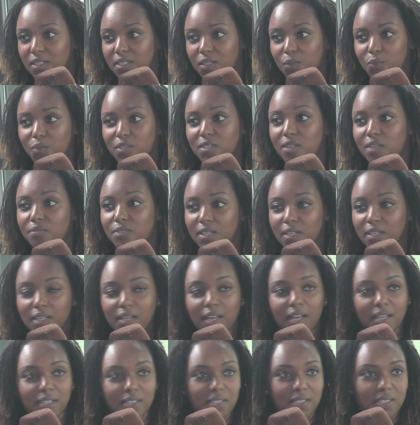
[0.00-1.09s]
With cervical
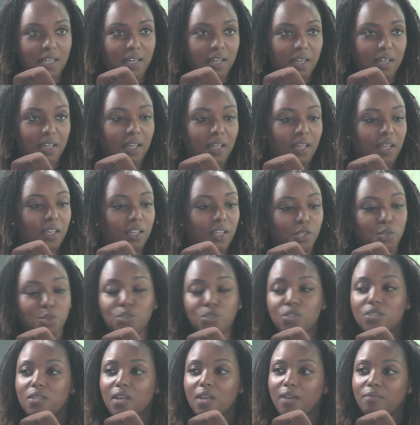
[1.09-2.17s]
cancer, you
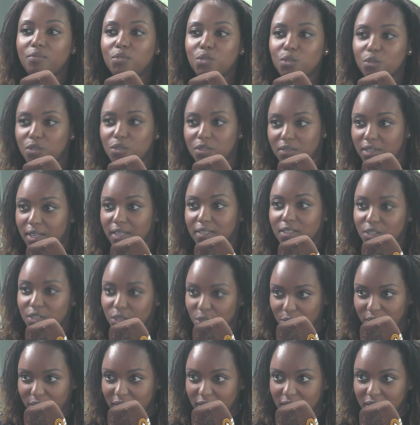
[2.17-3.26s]
just have to get
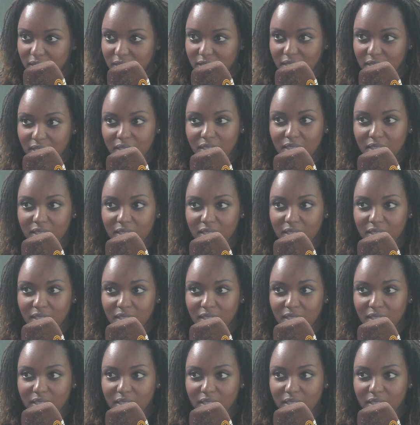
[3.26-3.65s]
screened.